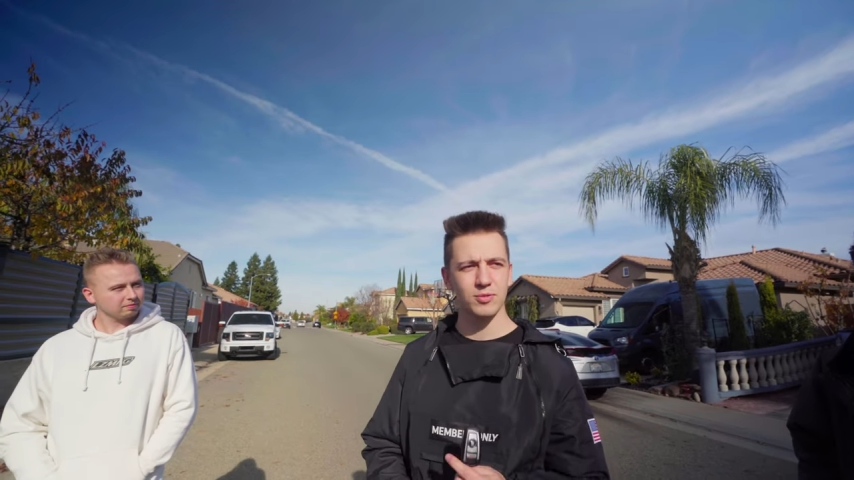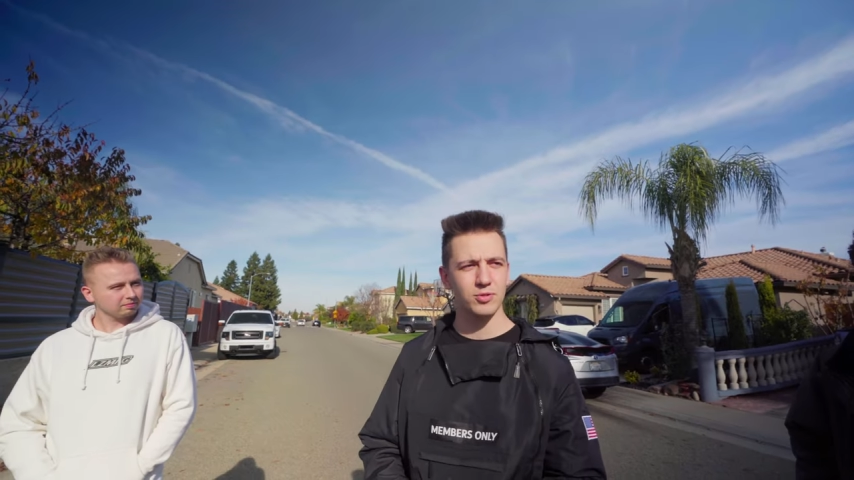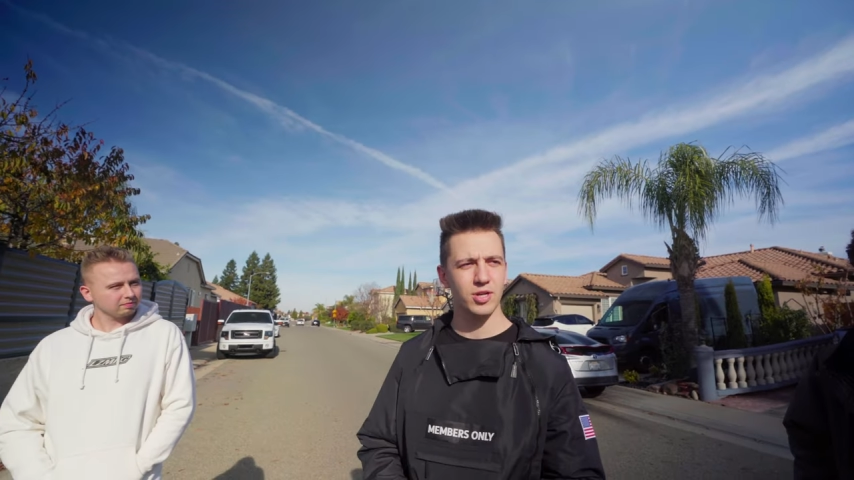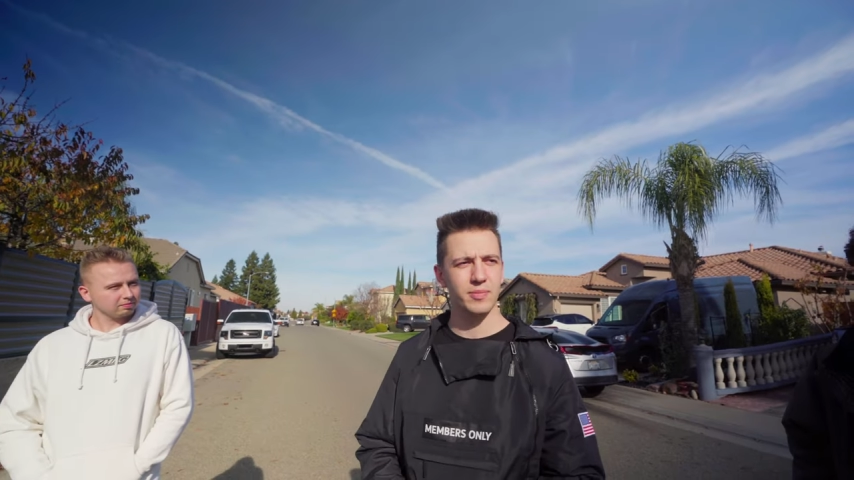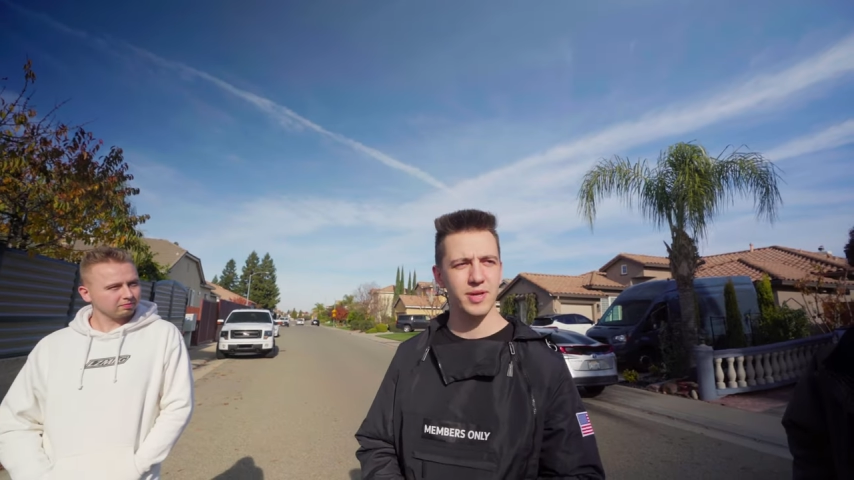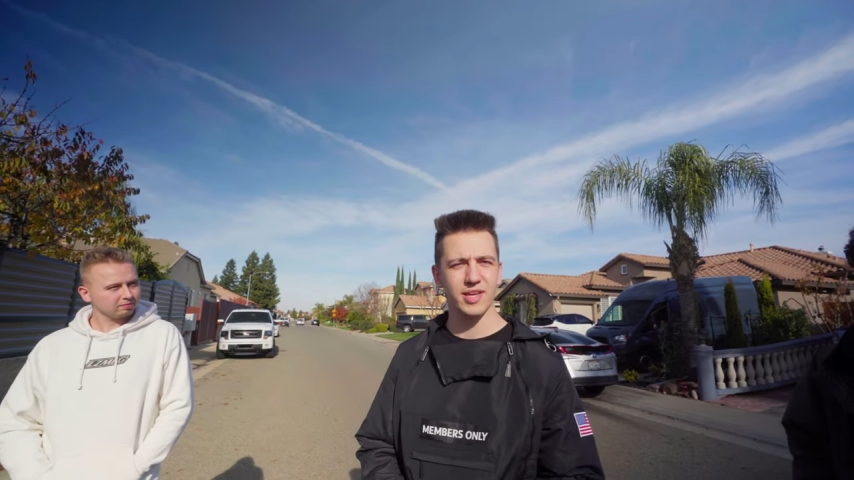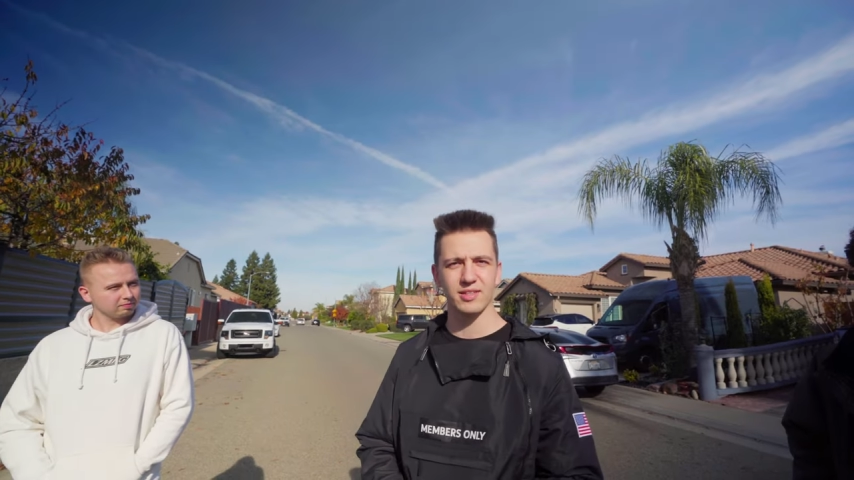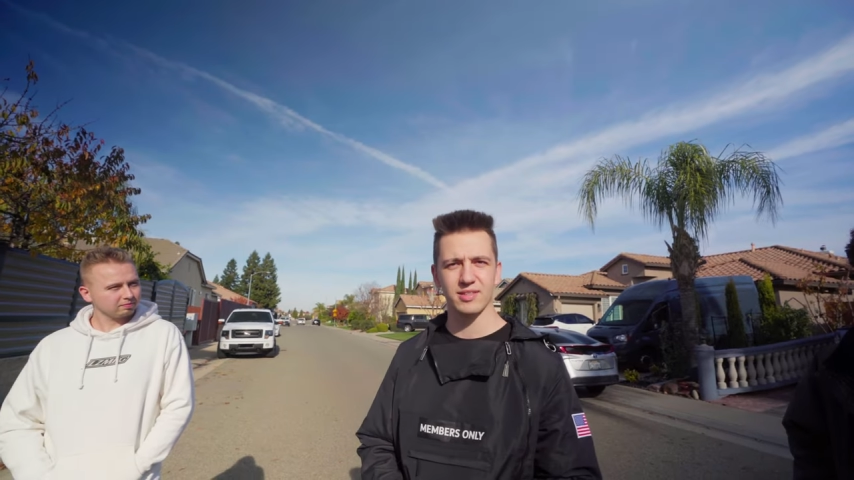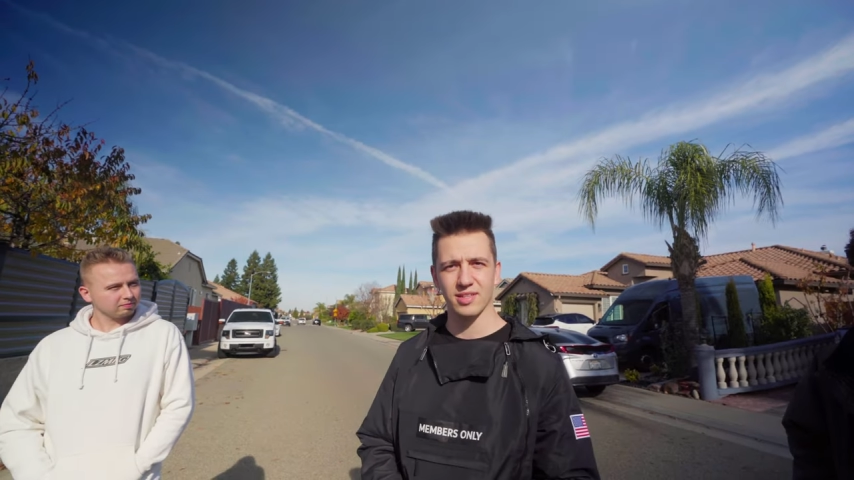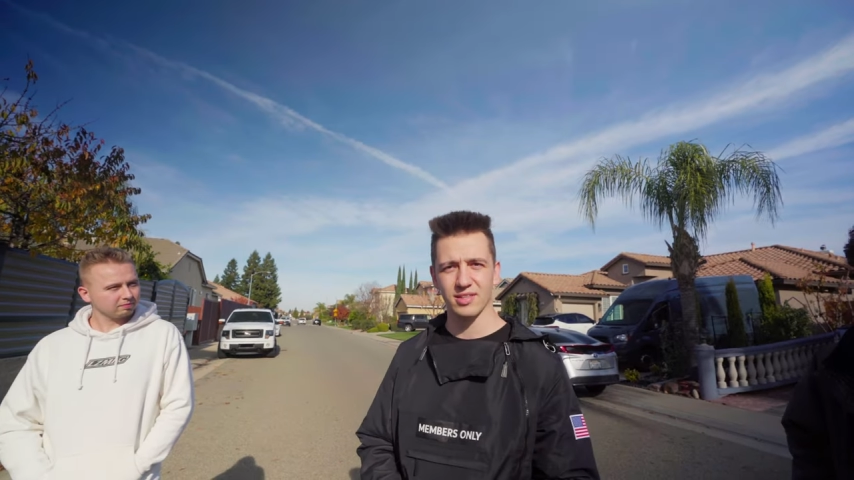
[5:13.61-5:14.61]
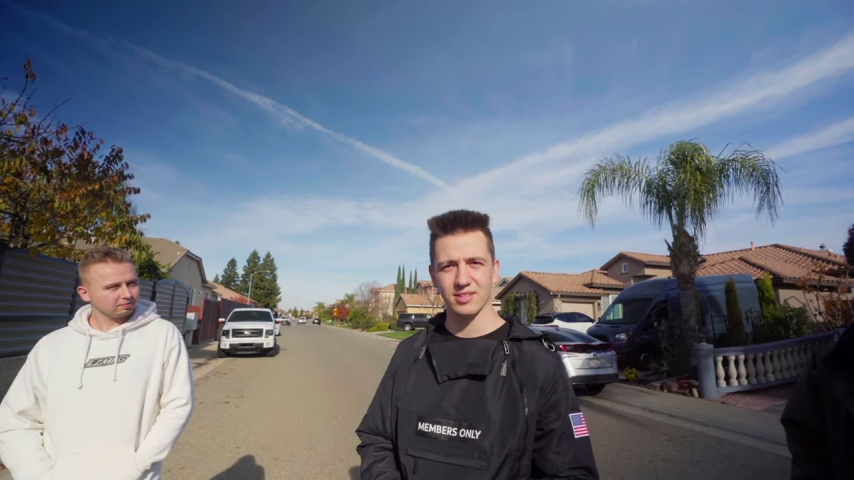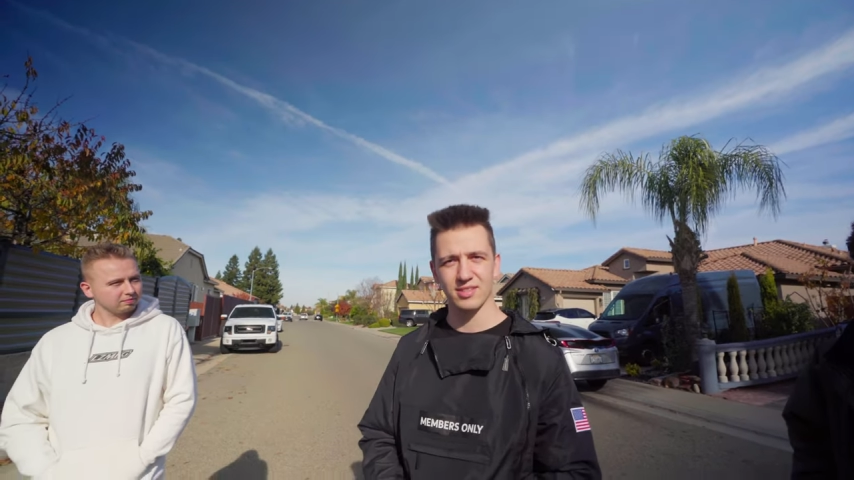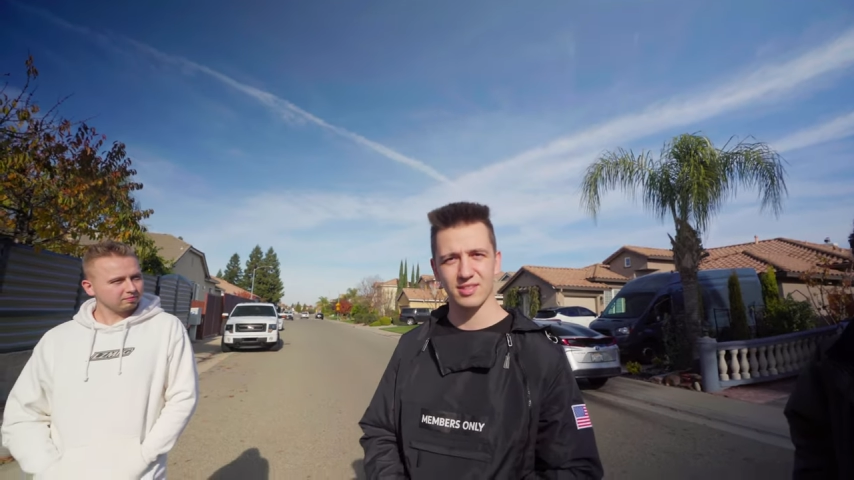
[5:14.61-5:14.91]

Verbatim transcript: We'll try to make it in six.